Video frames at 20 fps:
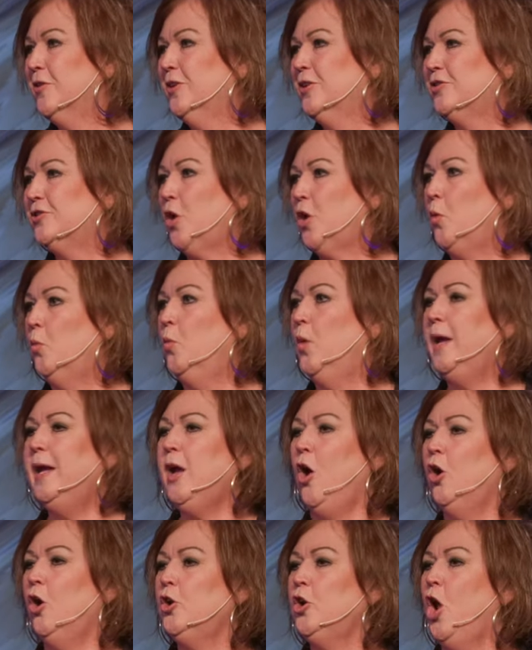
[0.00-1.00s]
So we
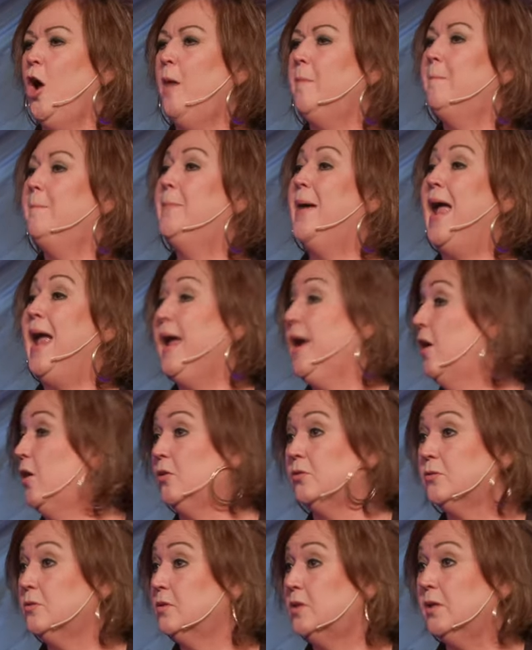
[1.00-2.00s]
are not
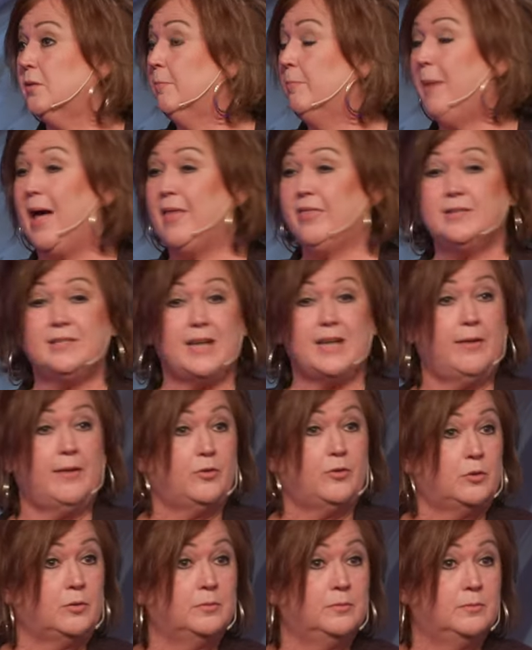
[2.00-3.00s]
bound by the
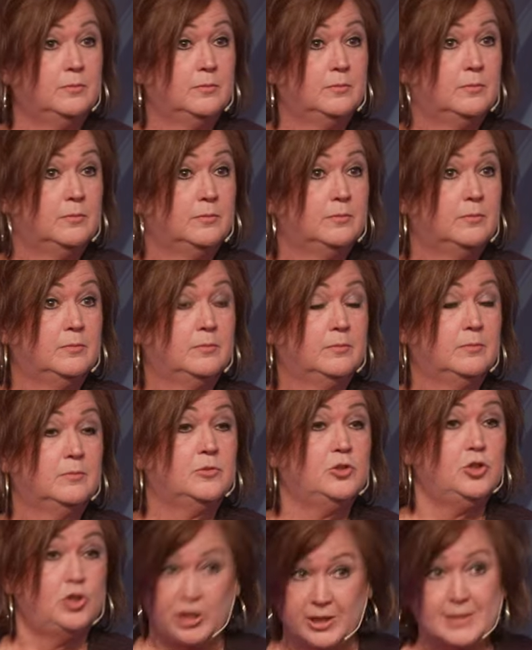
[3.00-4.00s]
devil.
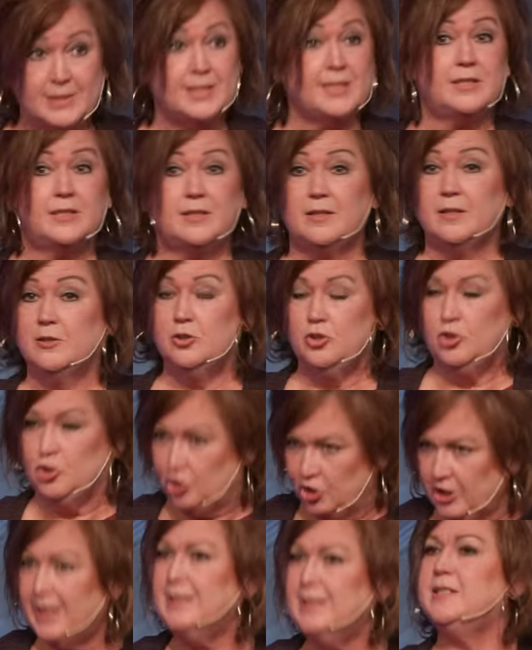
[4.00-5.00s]
Jesus,
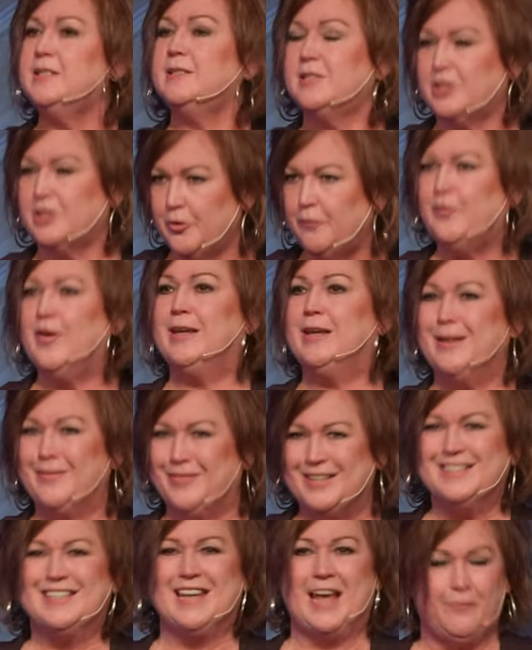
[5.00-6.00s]
Jesus defeated
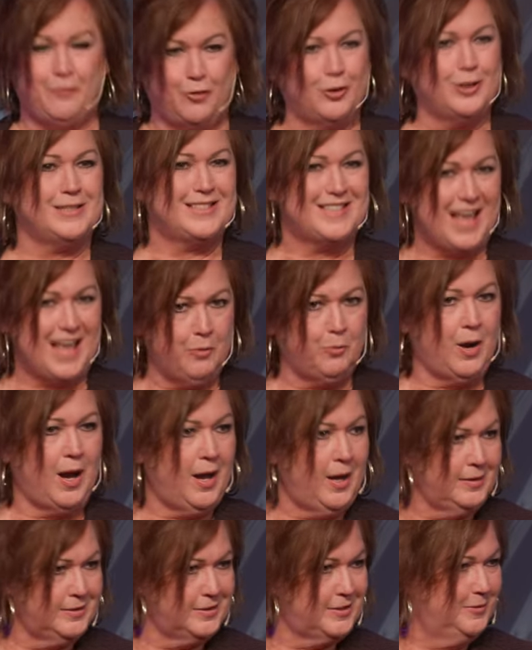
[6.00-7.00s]
the devil. Is that
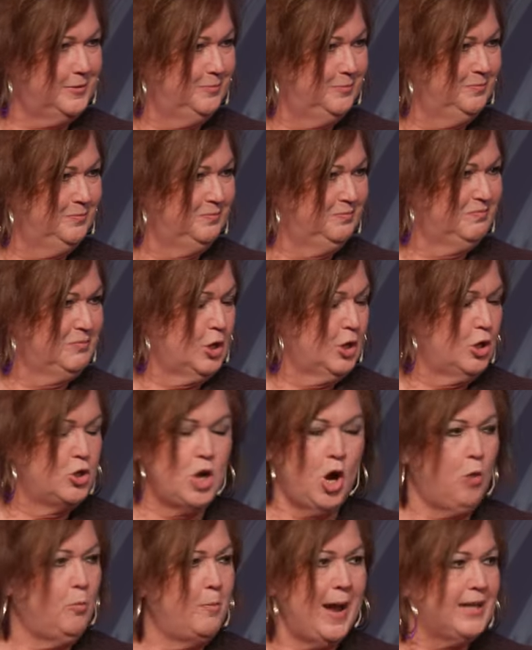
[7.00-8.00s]
right?
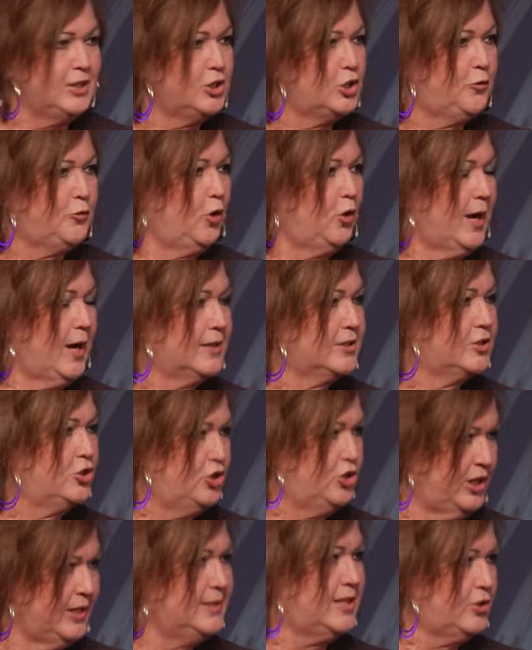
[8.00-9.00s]
No match for us.
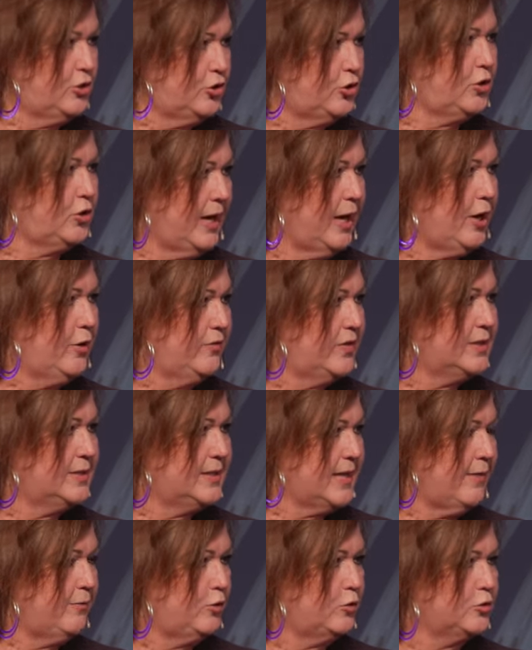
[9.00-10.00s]
Jesus took care of the
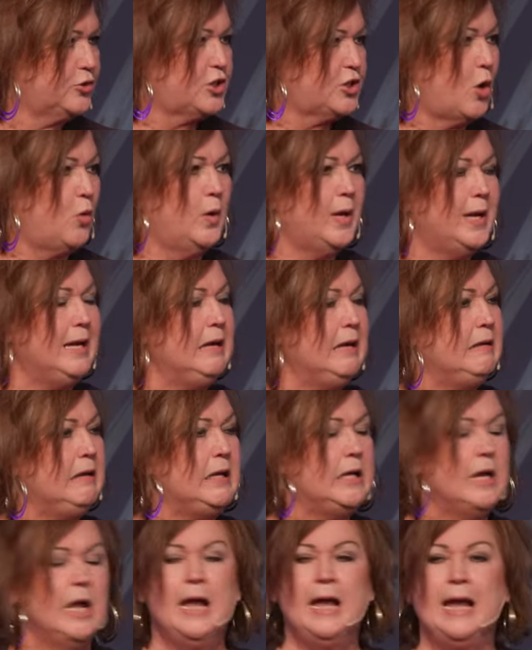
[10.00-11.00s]
devil. So
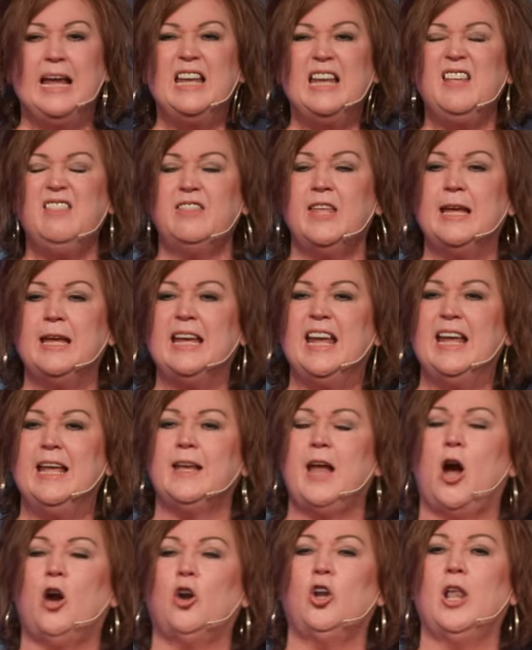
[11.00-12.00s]
any anything
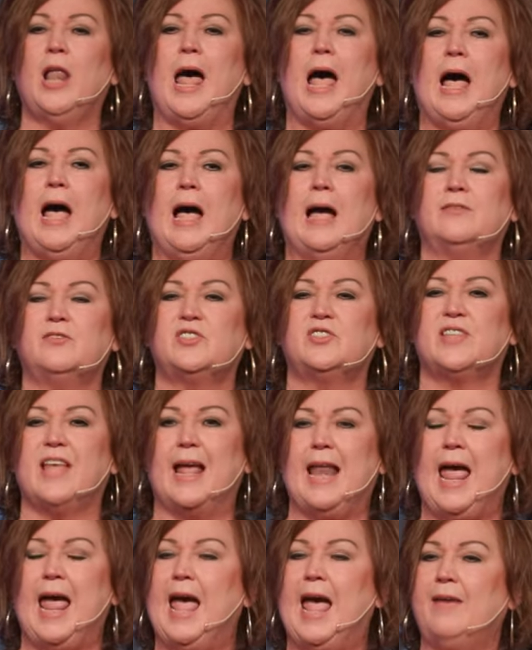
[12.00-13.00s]
in our lives
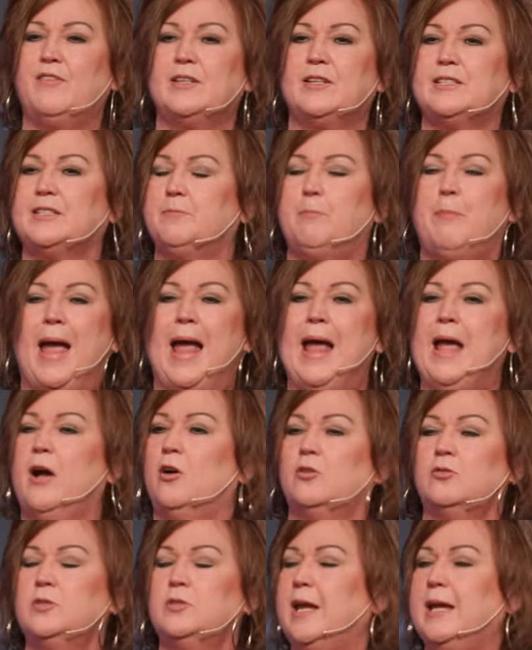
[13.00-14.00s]
that have us bound